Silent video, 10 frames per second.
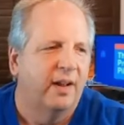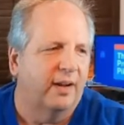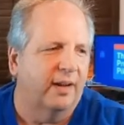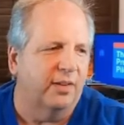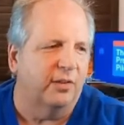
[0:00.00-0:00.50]

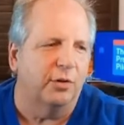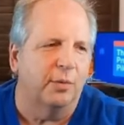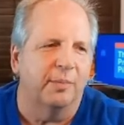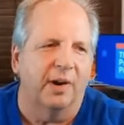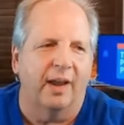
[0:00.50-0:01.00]
got the
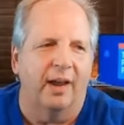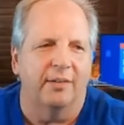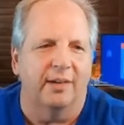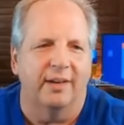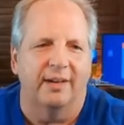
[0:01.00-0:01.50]
Zoom
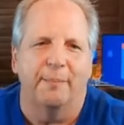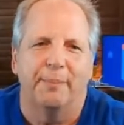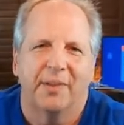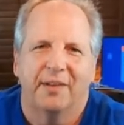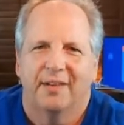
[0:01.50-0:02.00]
account
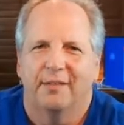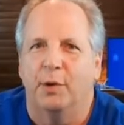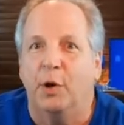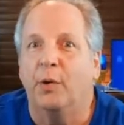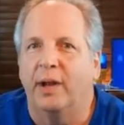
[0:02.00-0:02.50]

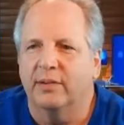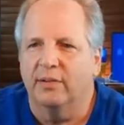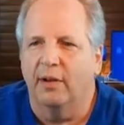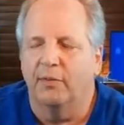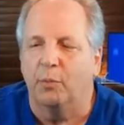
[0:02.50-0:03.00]
renewing
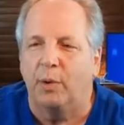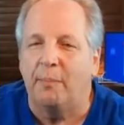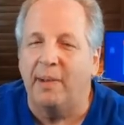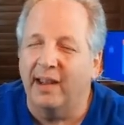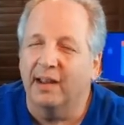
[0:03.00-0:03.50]
itself, and we
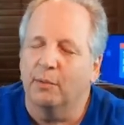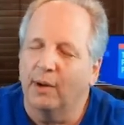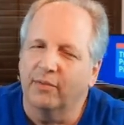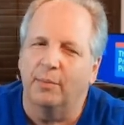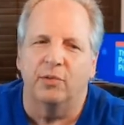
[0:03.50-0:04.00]
may get
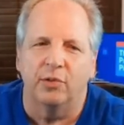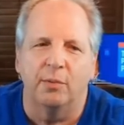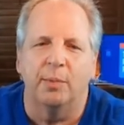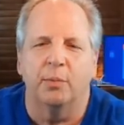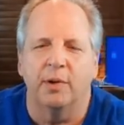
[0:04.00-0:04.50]
away from
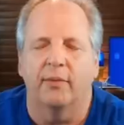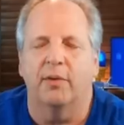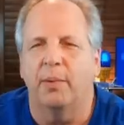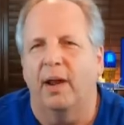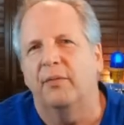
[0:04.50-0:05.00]
Zoom, but we'll have to
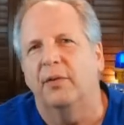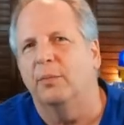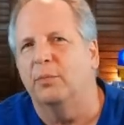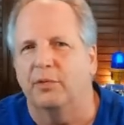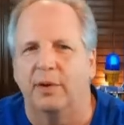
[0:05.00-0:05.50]
pay for
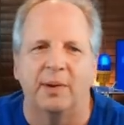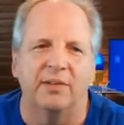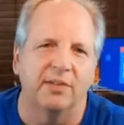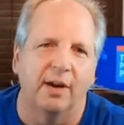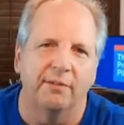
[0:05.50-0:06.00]
some streaming
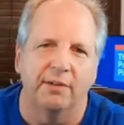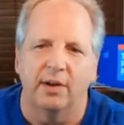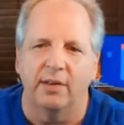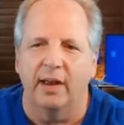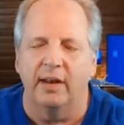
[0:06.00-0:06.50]
stuff and
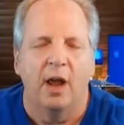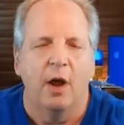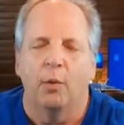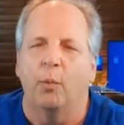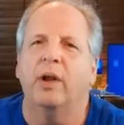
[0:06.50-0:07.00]
all that.
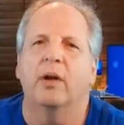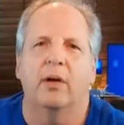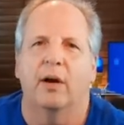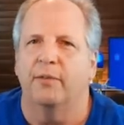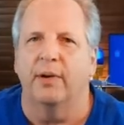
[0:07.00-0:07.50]
We are
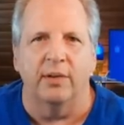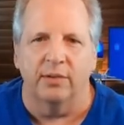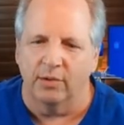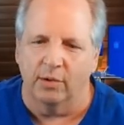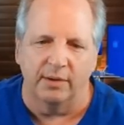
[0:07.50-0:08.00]
offering
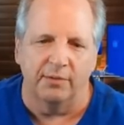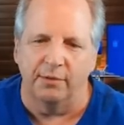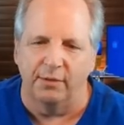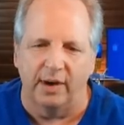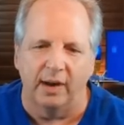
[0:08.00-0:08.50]
this totally for
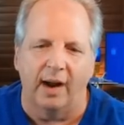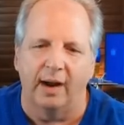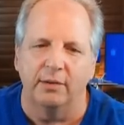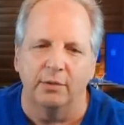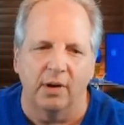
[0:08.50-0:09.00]
free. I
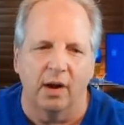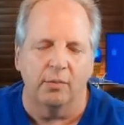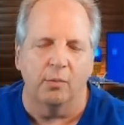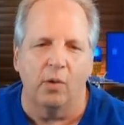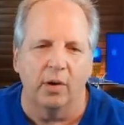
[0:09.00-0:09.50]
do
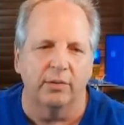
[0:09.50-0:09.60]
not want